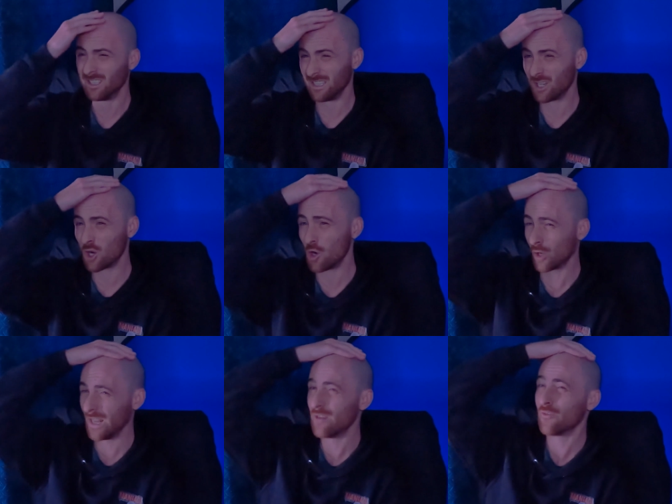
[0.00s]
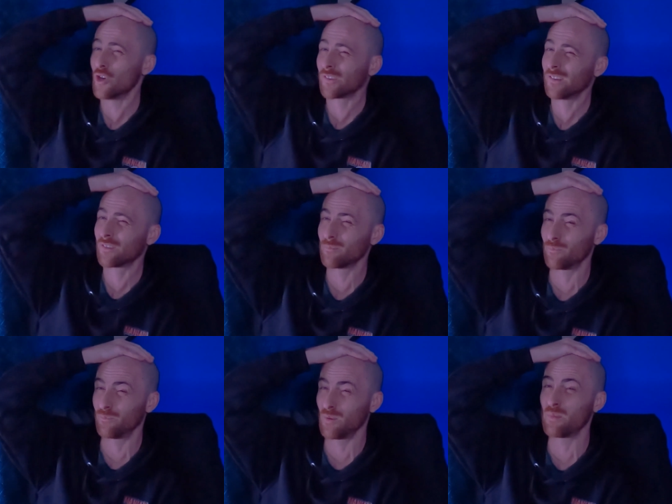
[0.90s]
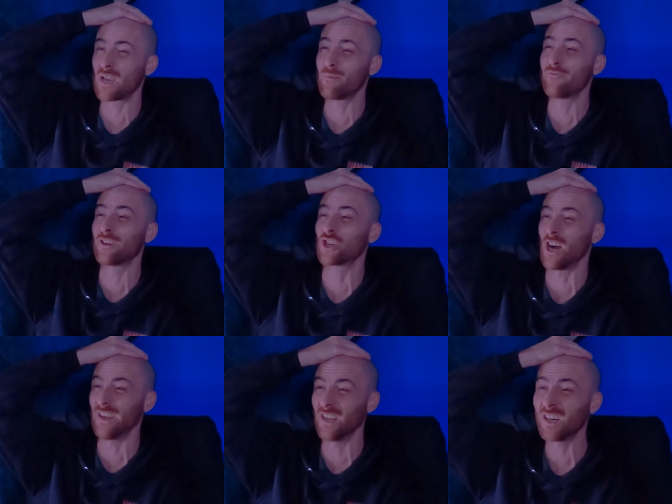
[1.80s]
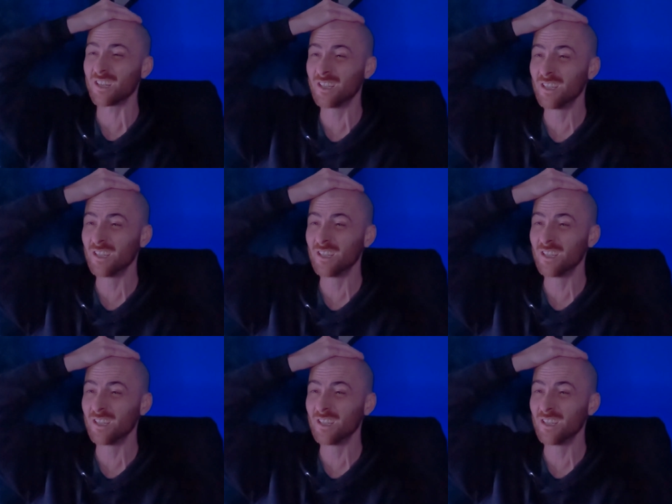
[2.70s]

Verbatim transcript: Your cock will invert into become a vagina.